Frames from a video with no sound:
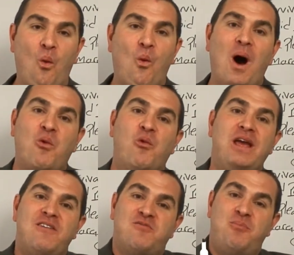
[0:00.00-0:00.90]
what
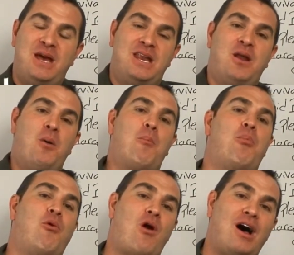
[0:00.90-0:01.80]
we've been
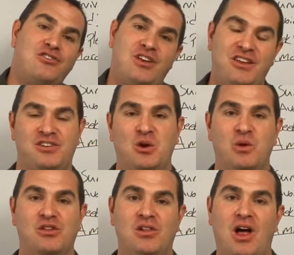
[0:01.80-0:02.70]
processing
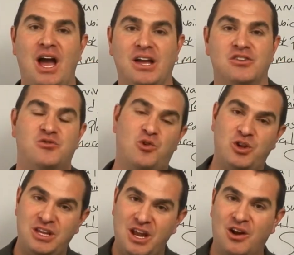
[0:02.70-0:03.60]
with clients for
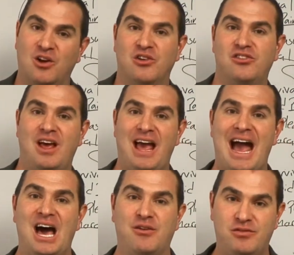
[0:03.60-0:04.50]
years
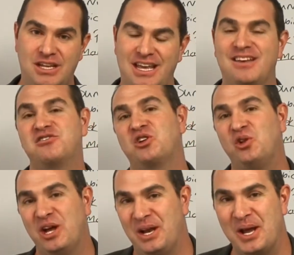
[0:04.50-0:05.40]
out of the Yes
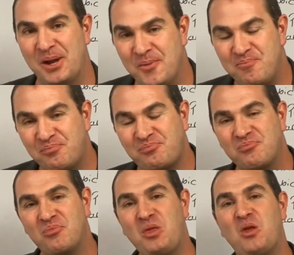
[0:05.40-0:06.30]
Clinic,
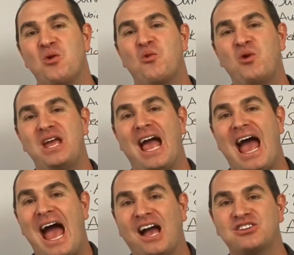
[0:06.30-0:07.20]
we
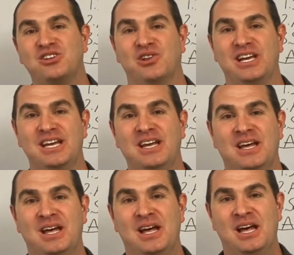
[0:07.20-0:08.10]
actually
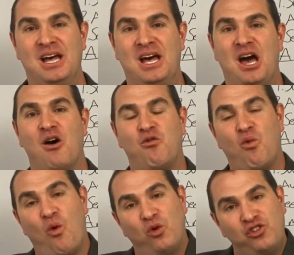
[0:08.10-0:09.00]

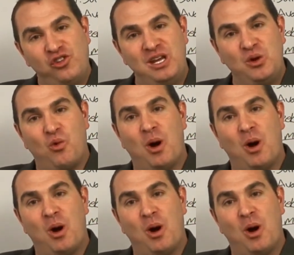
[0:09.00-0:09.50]
have seen